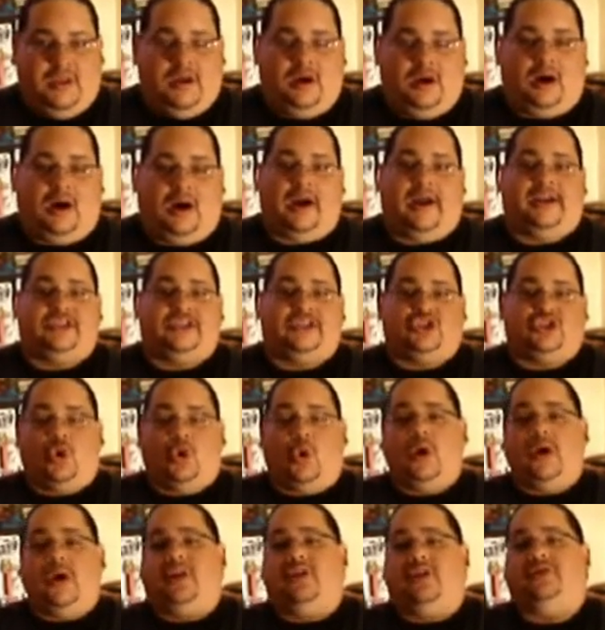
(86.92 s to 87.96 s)
I
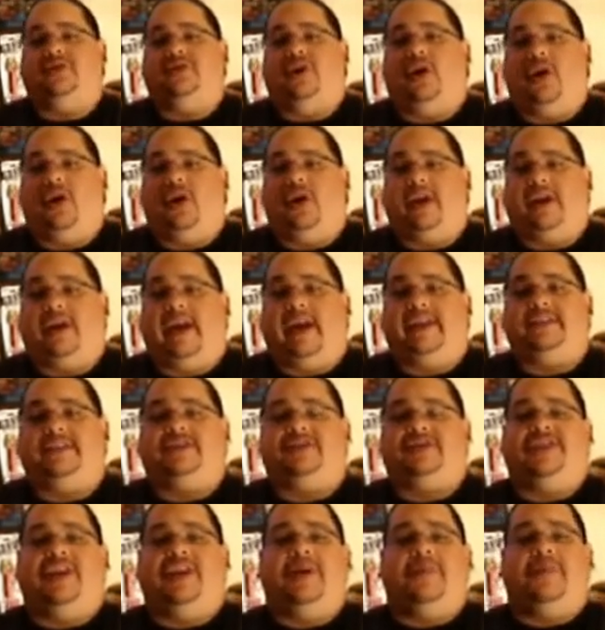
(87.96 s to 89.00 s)
saw it on the
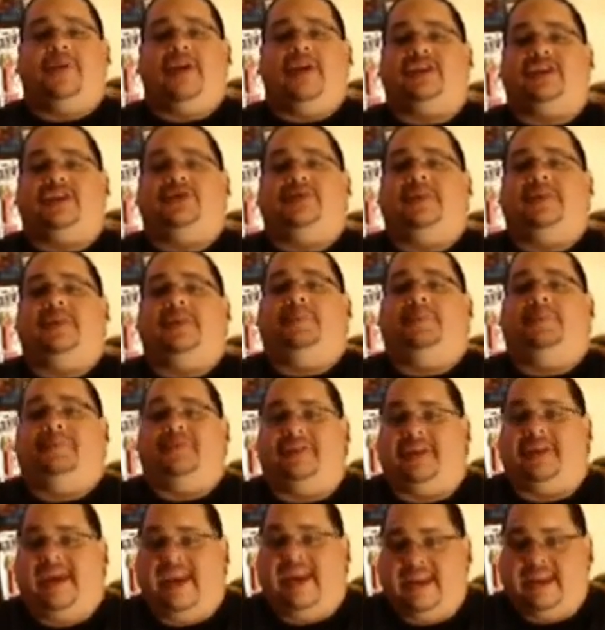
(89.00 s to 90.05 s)
arcades, never actually
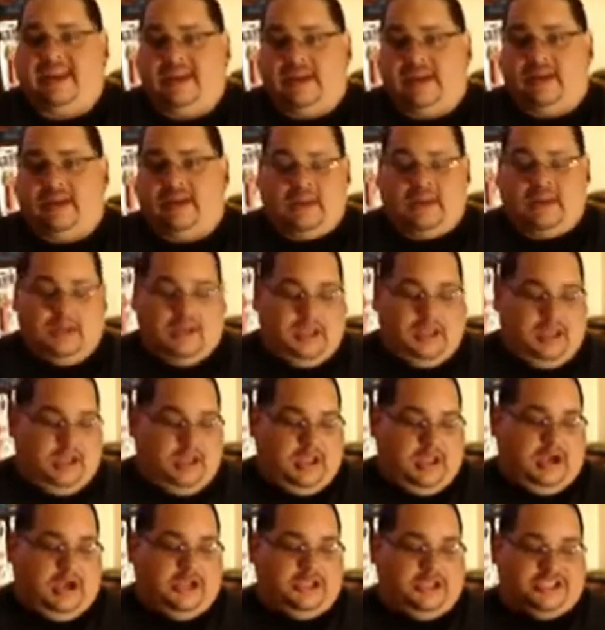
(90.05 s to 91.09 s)
played it
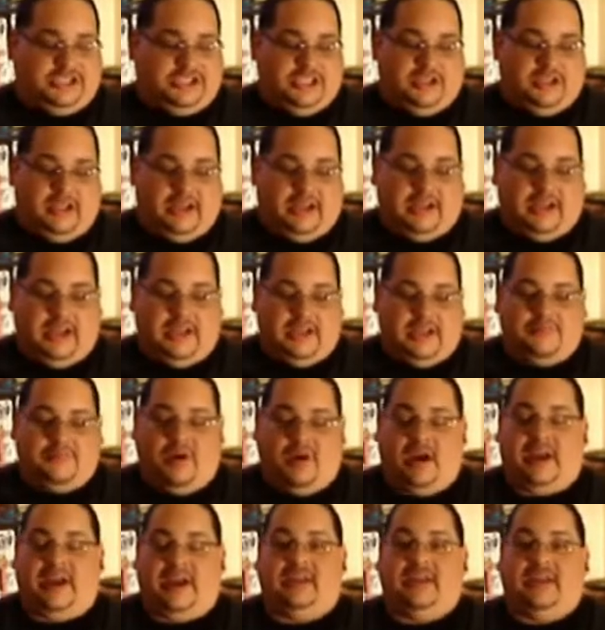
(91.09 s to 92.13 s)
until I got
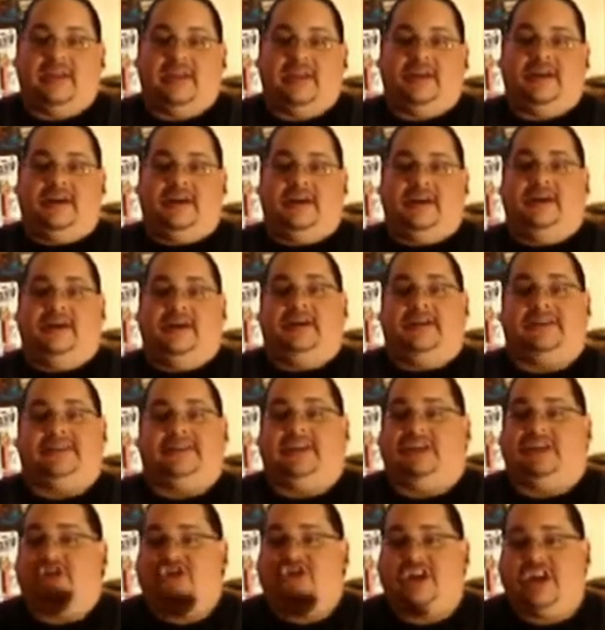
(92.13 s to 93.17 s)
my
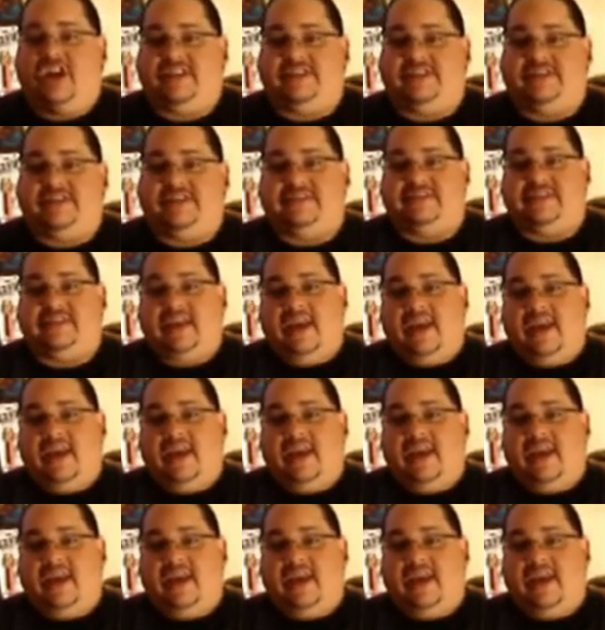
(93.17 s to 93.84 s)
Sega Genesis.